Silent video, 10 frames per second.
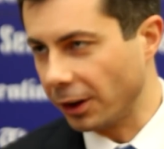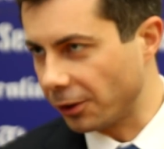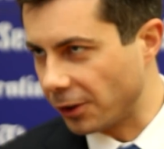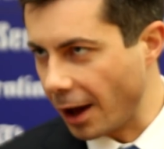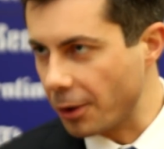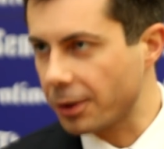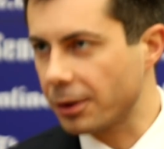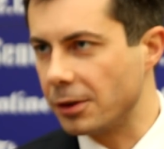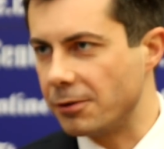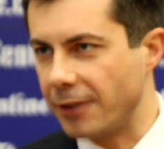in the South,
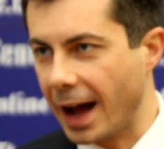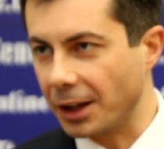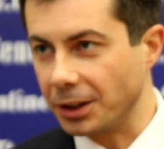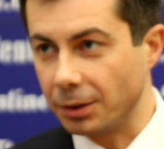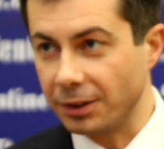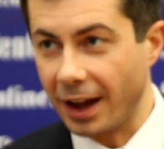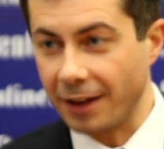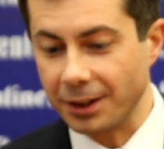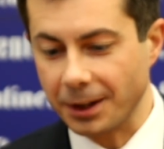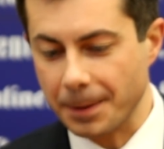the value of
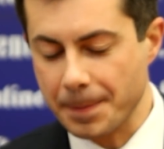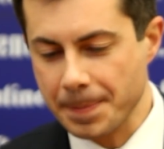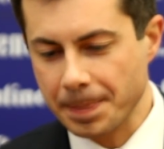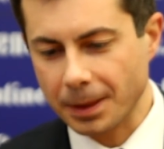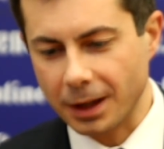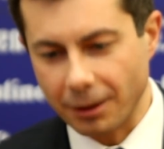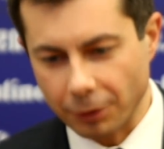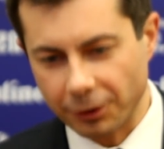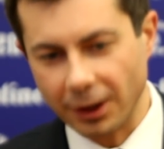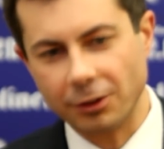having
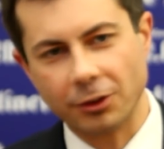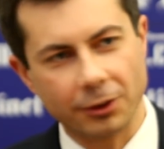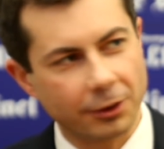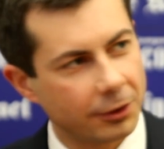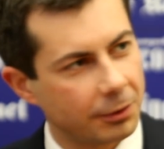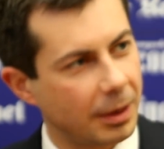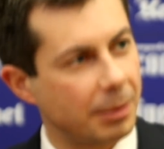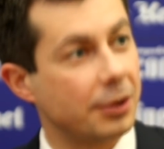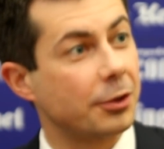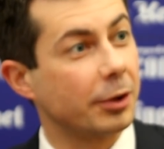conversations,
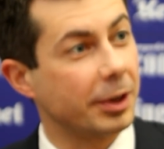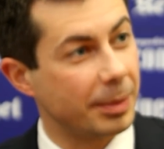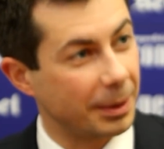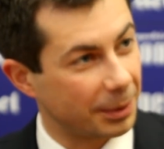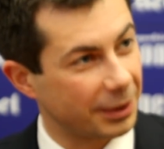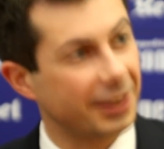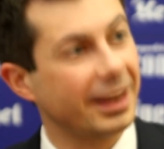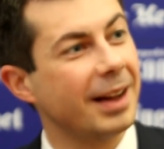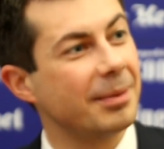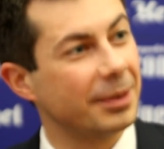maybe 30 people at a
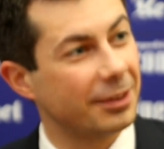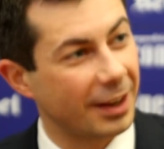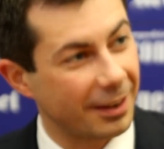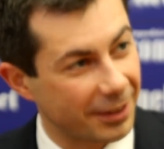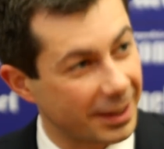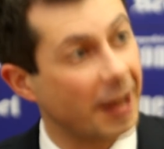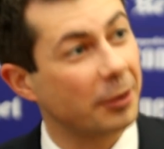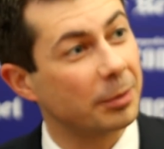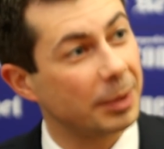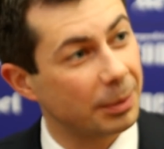time instead of
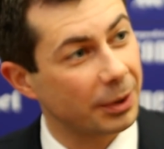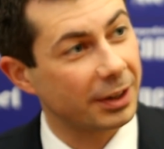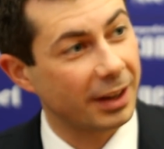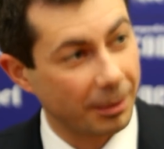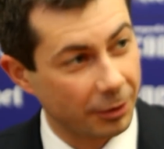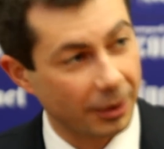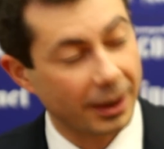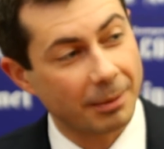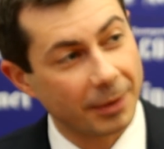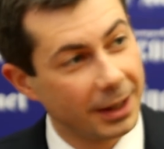1,000 people at a time, so that
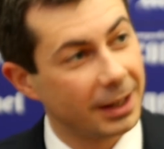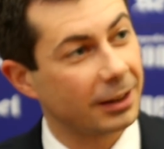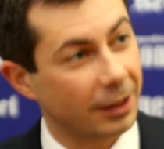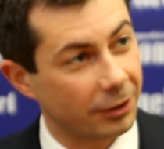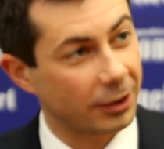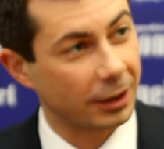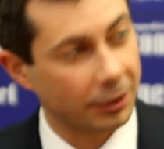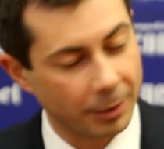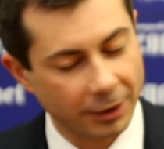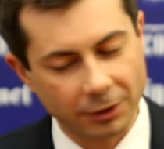I'm listening
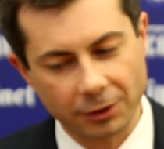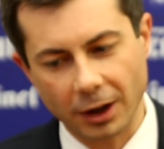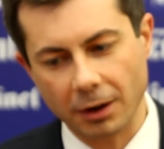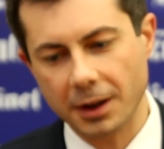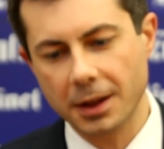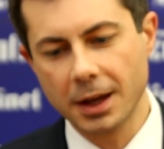as much as sharing.